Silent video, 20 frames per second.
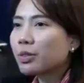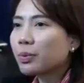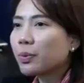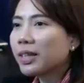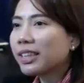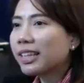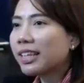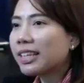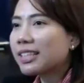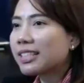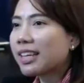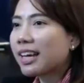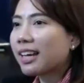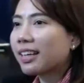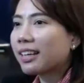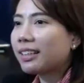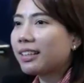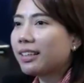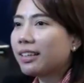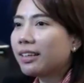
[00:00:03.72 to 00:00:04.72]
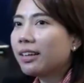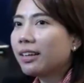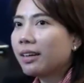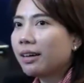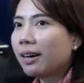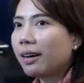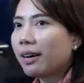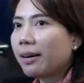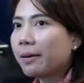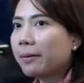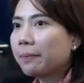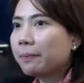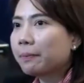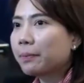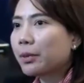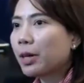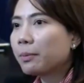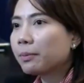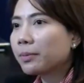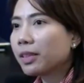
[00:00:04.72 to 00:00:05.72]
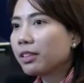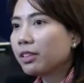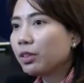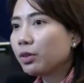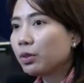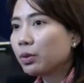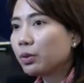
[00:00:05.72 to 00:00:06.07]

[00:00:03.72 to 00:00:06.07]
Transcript: what exactly prompted you